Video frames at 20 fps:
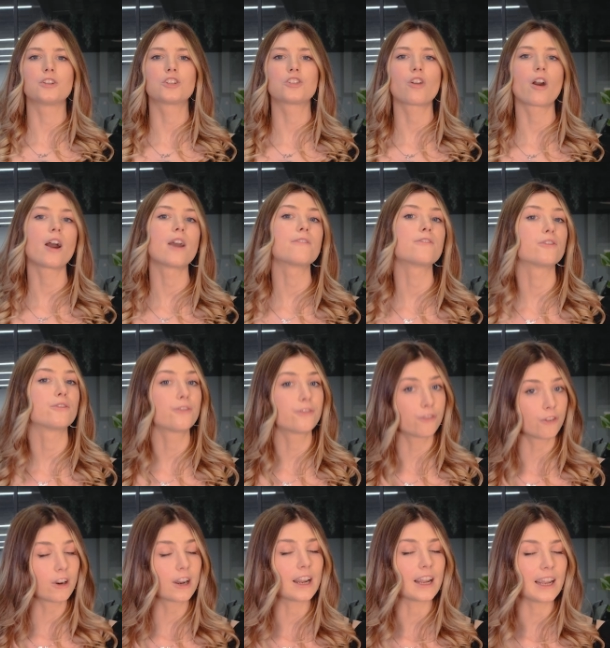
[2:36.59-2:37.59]
to try it for
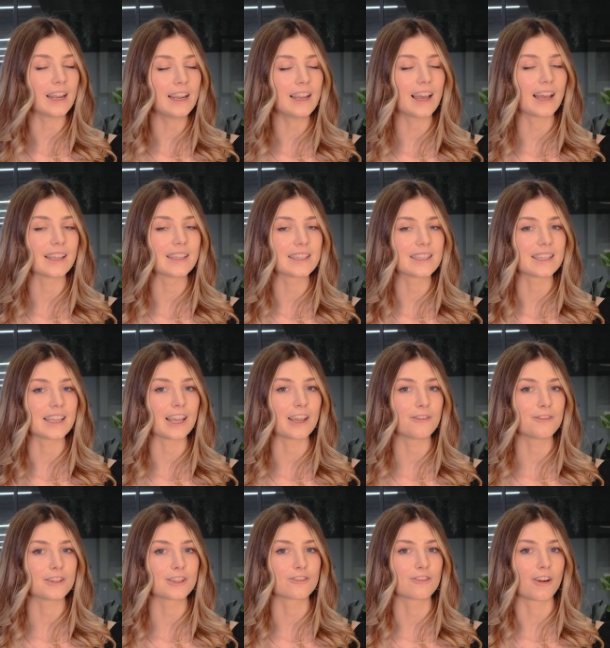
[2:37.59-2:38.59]
free and see
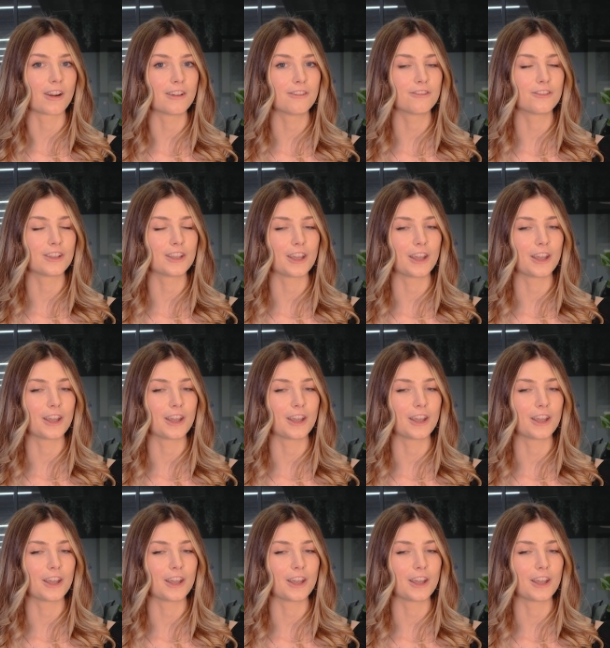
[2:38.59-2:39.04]
if it's right for